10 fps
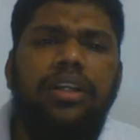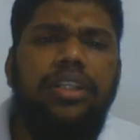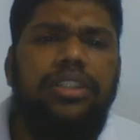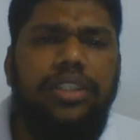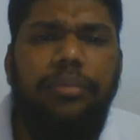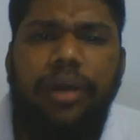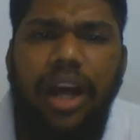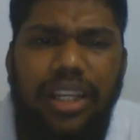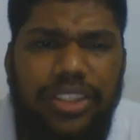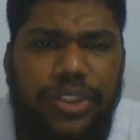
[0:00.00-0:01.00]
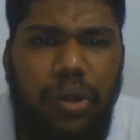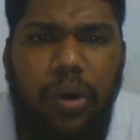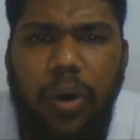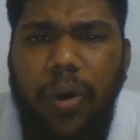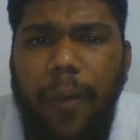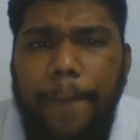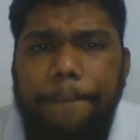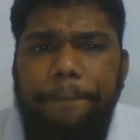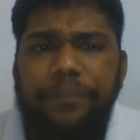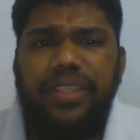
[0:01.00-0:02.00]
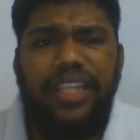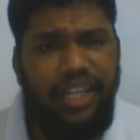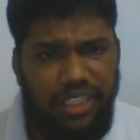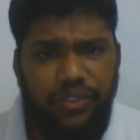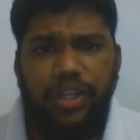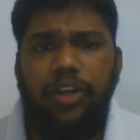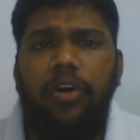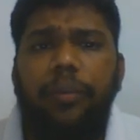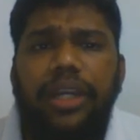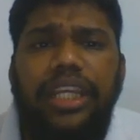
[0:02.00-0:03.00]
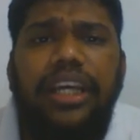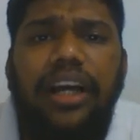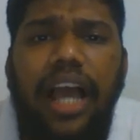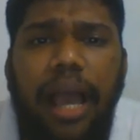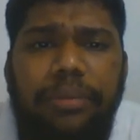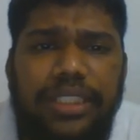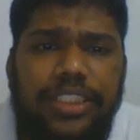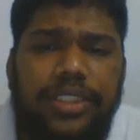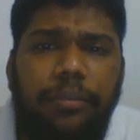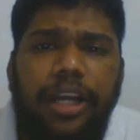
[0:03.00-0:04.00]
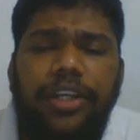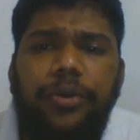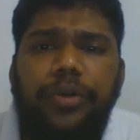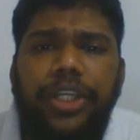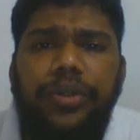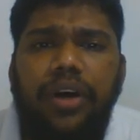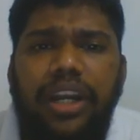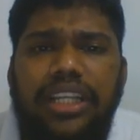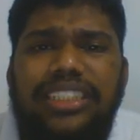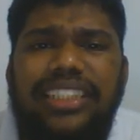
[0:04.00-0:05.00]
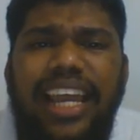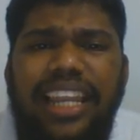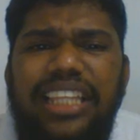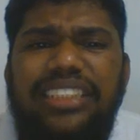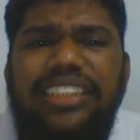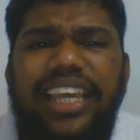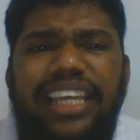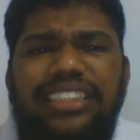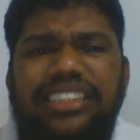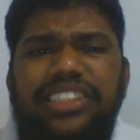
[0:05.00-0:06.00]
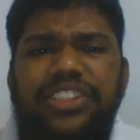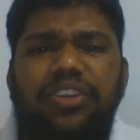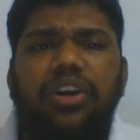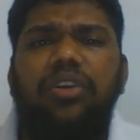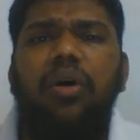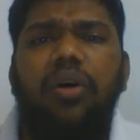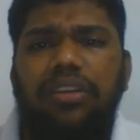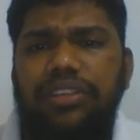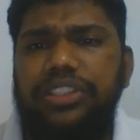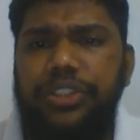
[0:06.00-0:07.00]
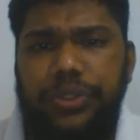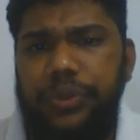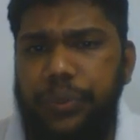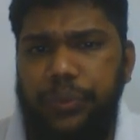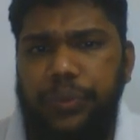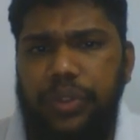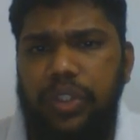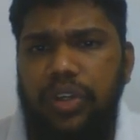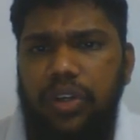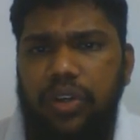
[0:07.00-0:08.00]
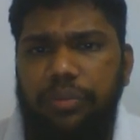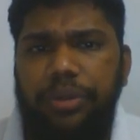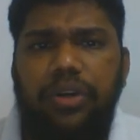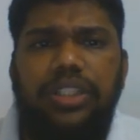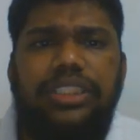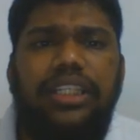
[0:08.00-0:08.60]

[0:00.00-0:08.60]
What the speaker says: some color. So that is what normally happens, but you need to understand this case is not always true, because